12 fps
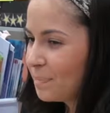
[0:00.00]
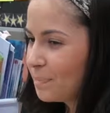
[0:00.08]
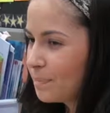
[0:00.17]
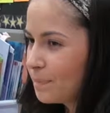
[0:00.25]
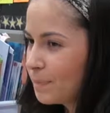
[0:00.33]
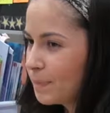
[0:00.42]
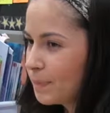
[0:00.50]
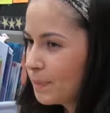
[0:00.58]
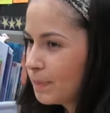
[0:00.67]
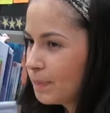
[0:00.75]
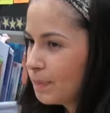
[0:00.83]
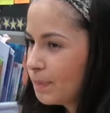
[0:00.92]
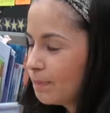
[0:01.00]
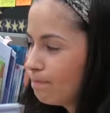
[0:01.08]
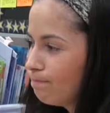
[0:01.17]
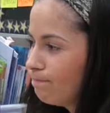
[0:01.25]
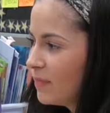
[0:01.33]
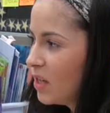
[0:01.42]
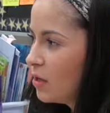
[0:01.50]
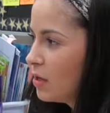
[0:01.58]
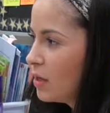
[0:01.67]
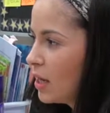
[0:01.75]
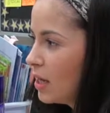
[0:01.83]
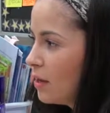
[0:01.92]
That you
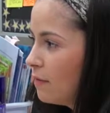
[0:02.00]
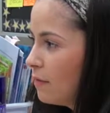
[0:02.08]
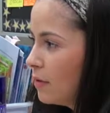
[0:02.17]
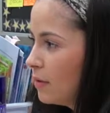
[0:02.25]
can think of?